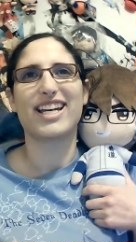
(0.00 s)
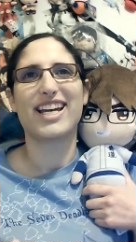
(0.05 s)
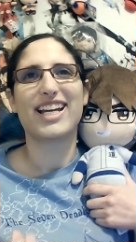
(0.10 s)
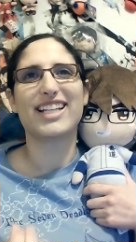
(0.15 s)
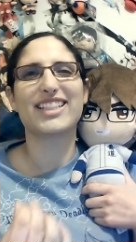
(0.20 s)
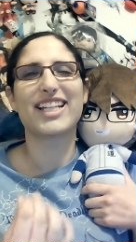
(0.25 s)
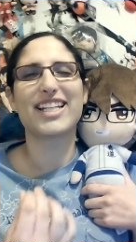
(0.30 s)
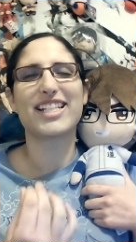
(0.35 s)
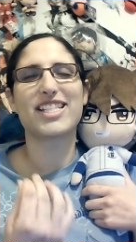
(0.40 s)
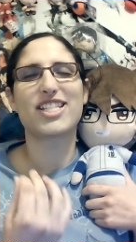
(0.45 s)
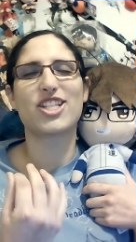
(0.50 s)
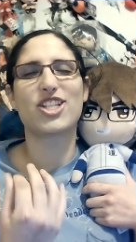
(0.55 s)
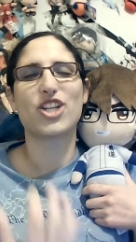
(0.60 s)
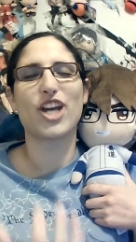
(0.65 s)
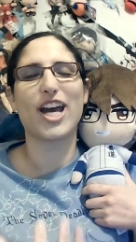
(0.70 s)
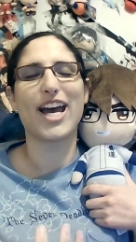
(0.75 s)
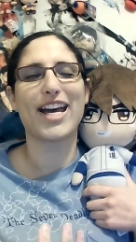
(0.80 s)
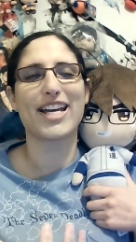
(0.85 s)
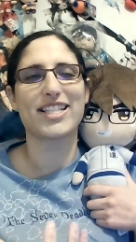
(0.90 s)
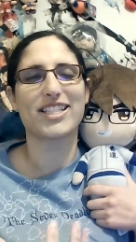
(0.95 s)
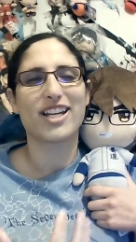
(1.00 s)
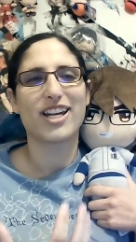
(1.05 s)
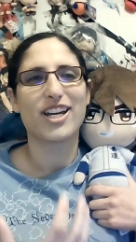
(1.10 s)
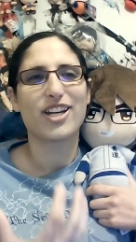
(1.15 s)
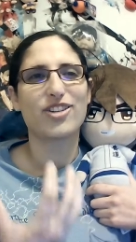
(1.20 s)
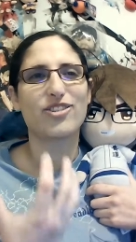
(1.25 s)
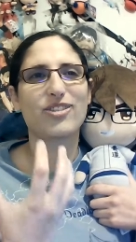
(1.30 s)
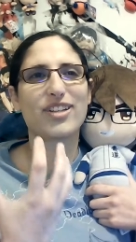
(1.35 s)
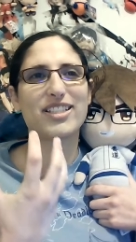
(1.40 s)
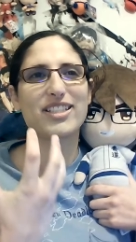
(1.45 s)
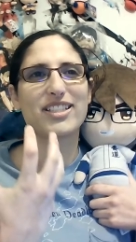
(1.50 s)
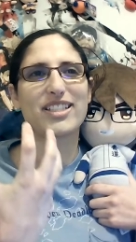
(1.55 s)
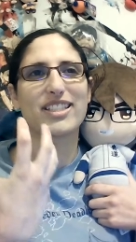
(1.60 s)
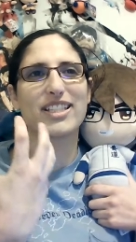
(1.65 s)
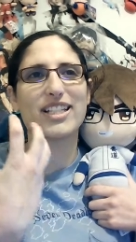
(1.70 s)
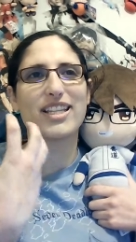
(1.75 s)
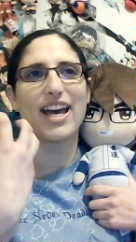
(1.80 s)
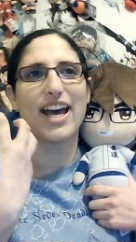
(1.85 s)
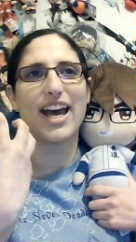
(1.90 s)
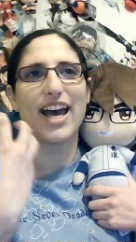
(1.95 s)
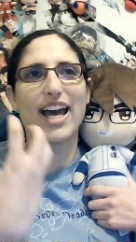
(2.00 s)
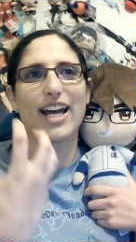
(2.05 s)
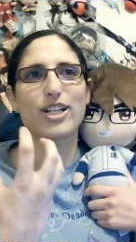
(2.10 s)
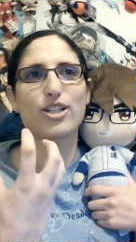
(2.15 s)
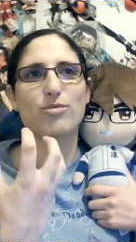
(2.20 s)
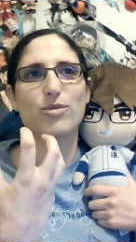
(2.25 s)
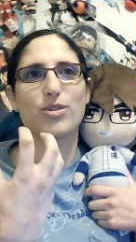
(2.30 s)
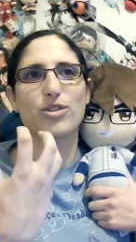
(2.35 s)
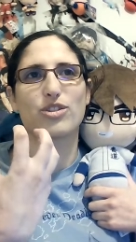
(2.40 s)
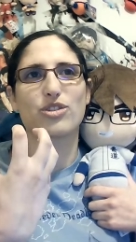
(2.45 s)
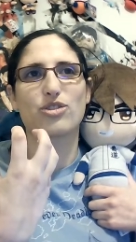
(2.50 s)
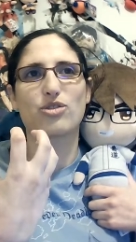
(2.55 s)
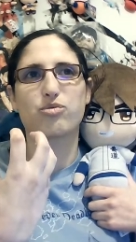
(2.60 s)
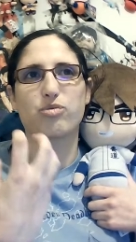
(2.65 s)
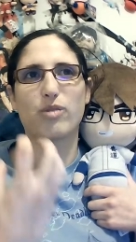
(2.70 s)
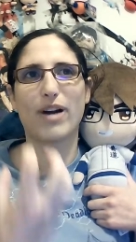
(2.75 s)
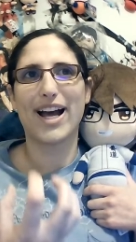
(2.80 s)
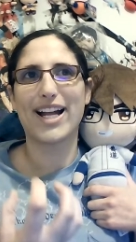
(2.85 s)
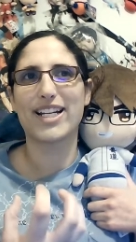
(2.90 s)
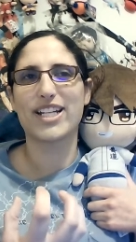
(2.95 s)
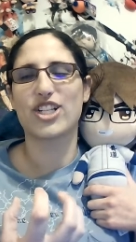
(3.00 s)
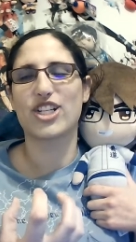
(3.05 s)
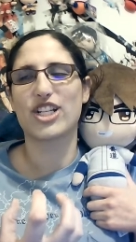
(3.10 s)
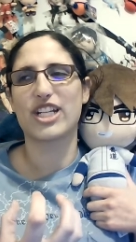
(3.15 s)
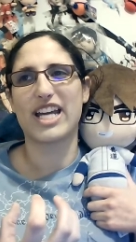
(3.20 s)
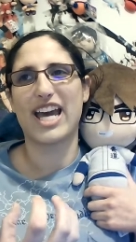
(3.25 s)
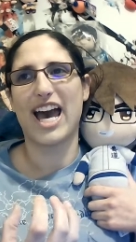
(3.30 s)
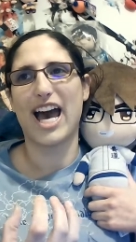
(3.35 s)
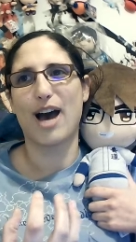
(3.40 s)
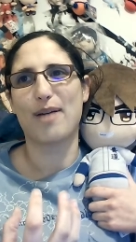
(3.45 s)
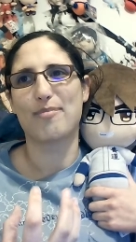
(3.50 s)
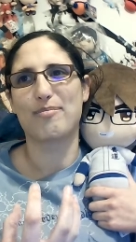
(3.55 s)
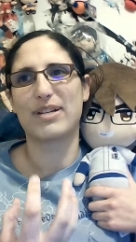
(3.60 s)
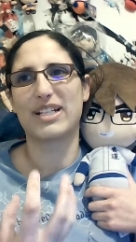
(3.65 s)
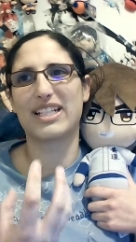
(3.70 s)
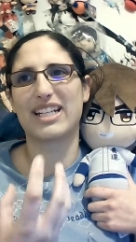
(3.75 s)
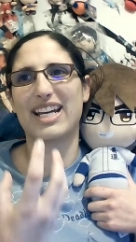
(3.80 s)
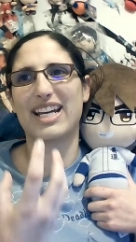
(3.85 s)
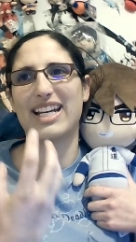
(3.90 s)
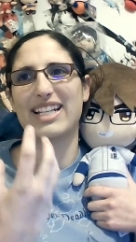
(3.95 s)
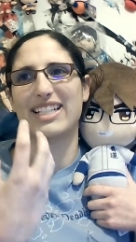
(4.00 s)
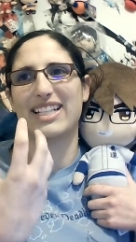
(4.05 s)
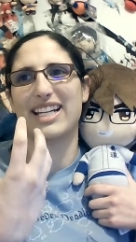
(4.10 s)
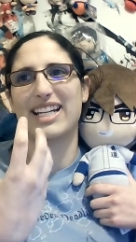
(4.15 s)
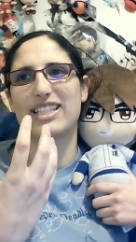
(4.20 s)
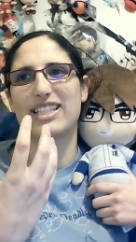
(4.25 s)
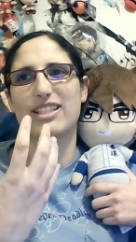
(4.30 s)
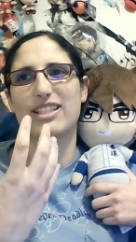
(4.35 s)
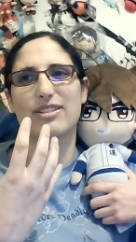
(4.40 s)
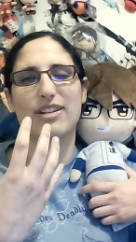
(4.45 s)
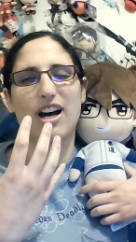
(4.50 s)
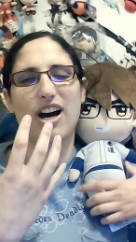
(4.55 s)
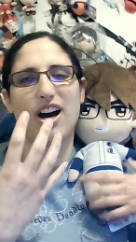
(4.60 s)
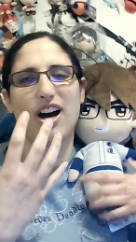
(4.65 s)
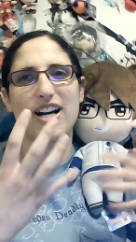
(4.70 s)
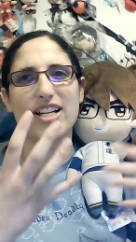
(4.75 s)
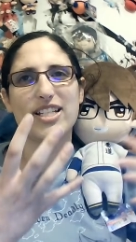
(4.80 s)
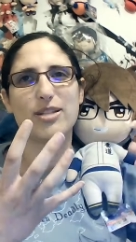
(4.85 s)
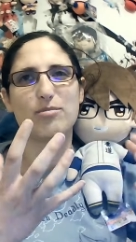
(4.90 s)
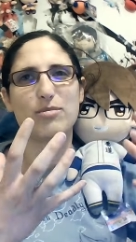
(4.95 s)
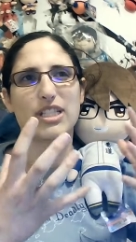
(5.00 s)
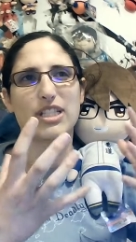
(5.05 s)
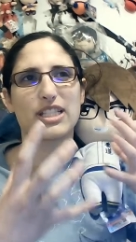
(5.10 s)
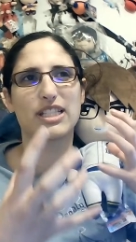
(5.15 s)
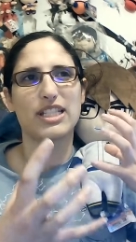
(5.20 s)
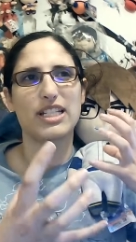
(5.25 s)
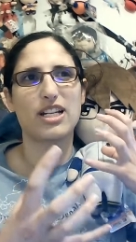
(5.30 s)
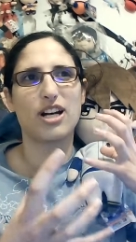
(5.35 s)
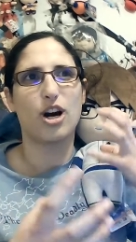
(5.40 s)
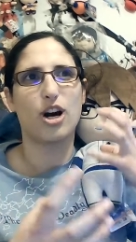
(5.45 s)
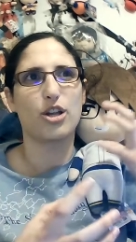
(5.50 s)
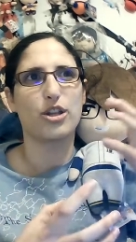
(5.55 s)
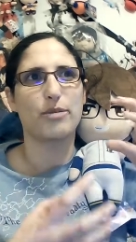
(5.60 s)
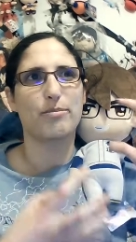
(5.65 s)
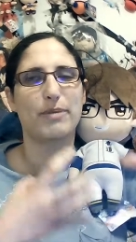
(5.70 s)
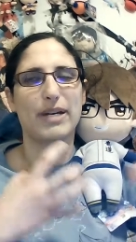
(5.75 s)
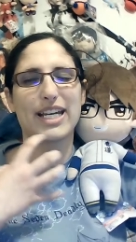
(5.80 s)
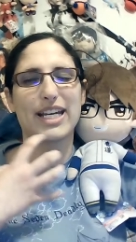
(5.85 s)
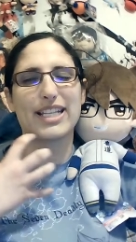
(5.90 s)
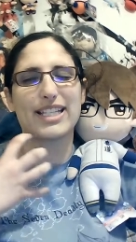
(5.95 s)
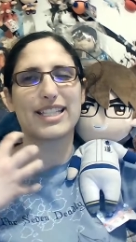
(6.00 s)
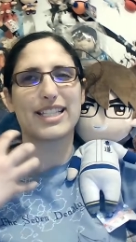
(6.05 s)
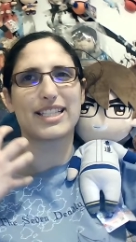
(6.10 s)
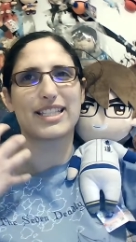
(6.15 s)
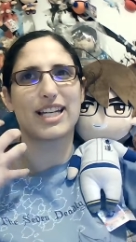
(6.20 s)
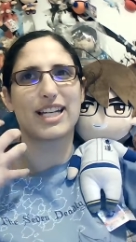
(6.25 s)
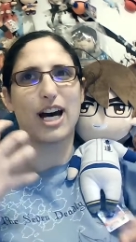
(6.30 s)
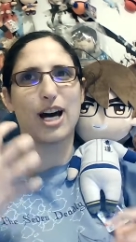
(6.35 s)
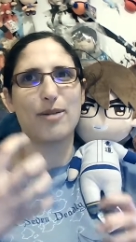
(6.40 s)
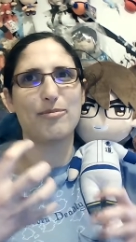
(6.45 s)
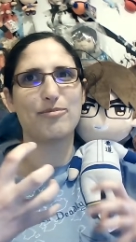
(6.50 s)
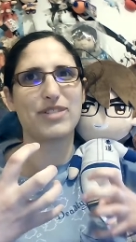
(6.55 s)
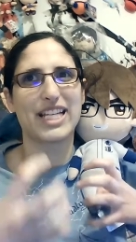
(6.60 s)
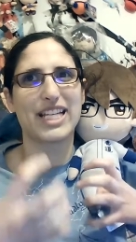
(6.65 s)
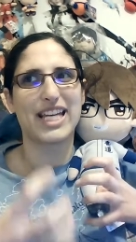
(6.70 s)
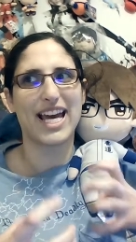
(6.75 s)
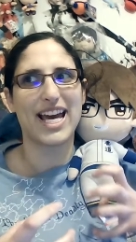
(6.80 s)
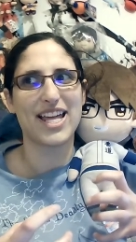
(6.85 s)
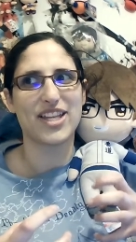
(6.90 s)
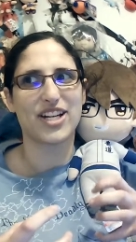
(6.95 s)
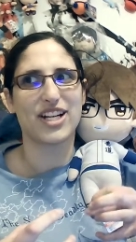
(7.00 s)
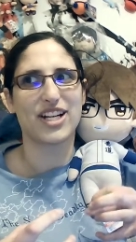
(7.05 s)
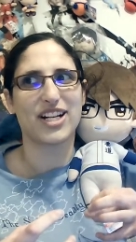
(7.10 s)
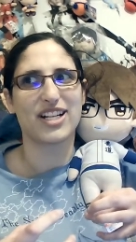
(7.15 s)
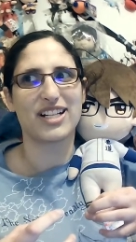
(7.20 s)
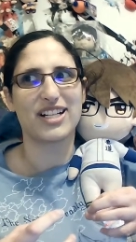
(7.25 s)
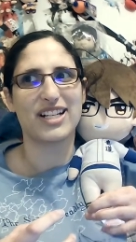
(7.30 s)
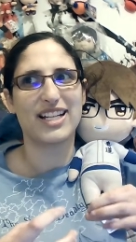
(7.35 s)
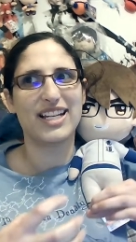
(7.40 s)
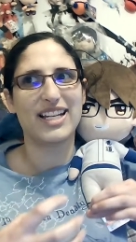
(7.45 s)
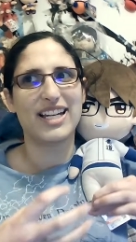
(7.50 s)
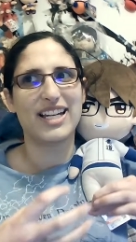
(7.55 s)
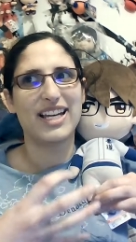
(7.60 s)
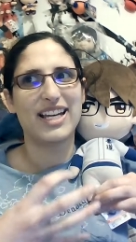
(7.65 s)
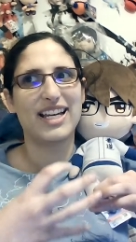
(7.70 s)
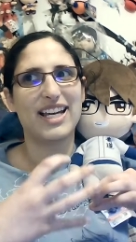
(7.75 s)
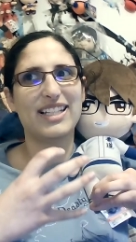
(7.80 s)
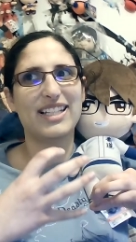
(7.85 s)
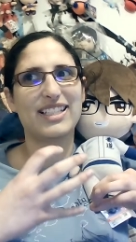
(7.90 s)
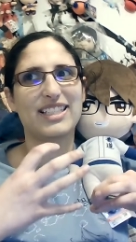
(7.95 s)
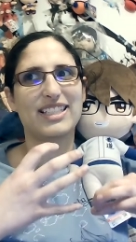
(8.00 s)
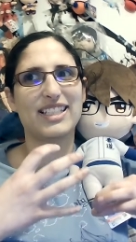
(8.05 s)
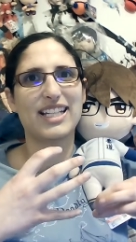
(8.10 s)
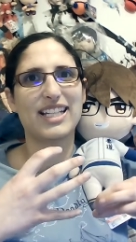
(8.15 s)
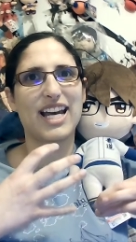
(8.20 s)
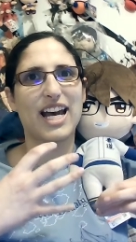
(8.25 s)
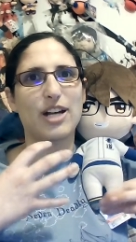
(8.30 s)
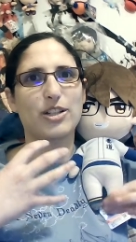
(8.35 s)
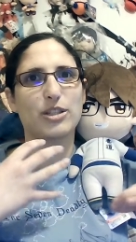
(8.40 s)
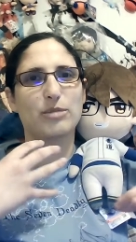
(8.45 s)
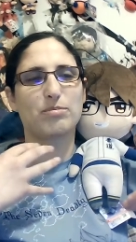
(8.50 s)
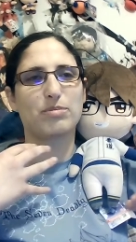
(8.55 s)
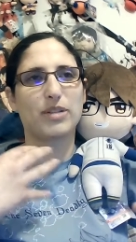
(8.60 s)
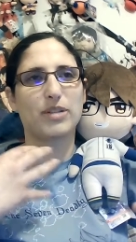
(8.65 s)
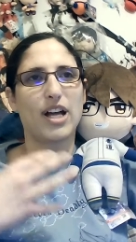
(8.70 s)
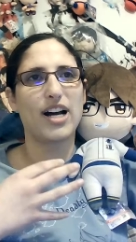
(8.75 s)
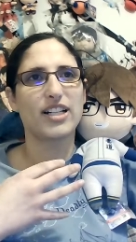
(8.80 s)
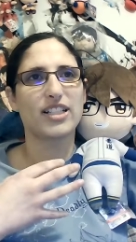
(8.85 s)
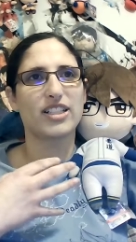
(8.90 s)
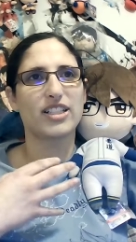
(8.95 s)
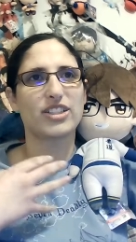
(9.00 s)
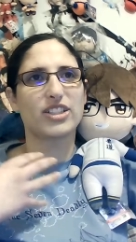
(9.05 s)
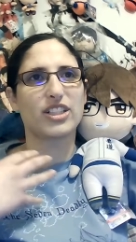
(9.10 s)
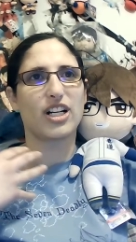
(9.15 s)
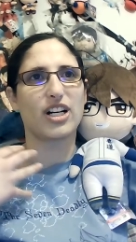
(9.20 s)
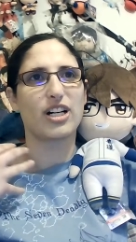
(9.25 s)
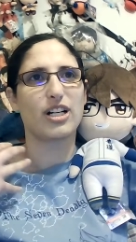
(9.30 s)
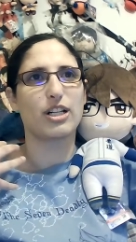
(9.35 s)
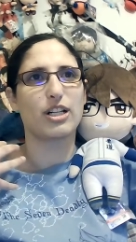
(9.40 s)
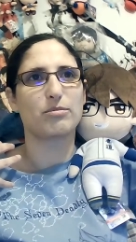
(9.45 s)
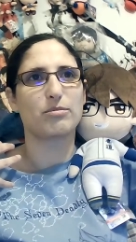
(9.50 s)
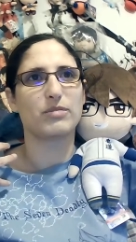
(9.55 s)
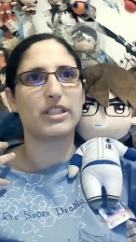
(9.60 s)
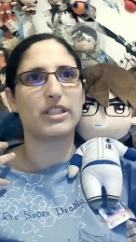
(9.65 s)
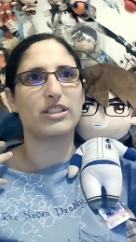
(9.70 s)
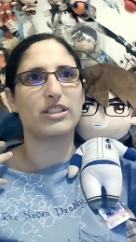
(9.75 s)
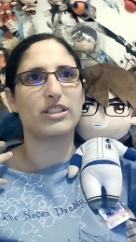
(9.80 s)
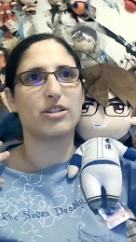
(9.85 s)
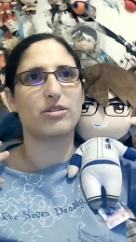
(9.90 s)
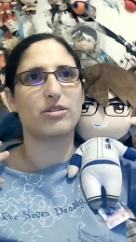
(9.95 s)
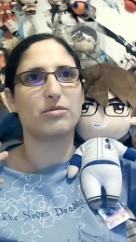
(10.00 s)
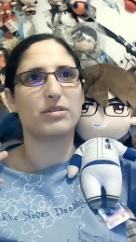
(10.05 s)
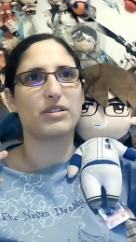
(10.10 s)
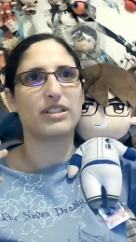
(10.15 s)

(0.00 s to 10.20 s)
It's like chess. You get to see the actual strategy happen, and it's awesome to see all the pieces come together, and see how the blockers are, you know,